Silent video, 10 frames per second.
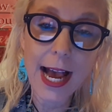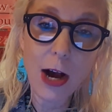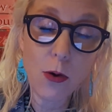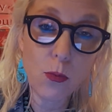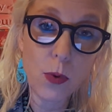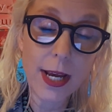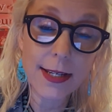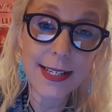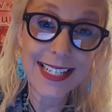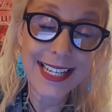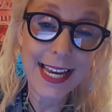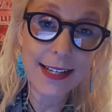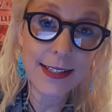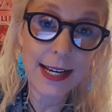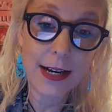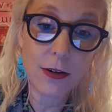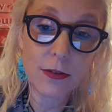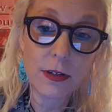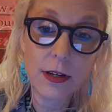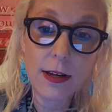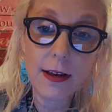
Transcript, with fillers: outwit, take down,